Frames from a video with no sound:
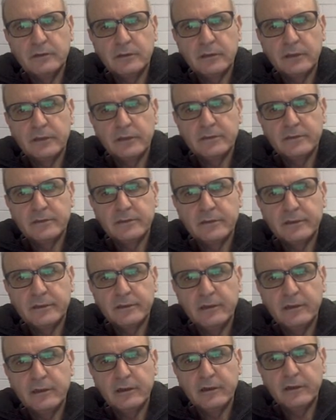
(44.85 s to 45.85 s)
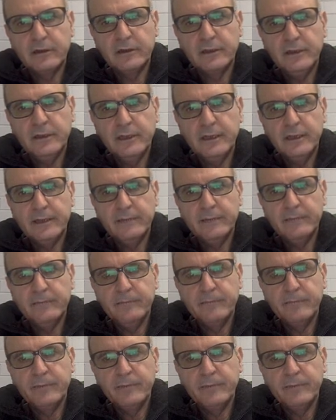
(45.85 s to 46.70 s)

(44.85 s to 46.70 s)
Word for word: a straight line here.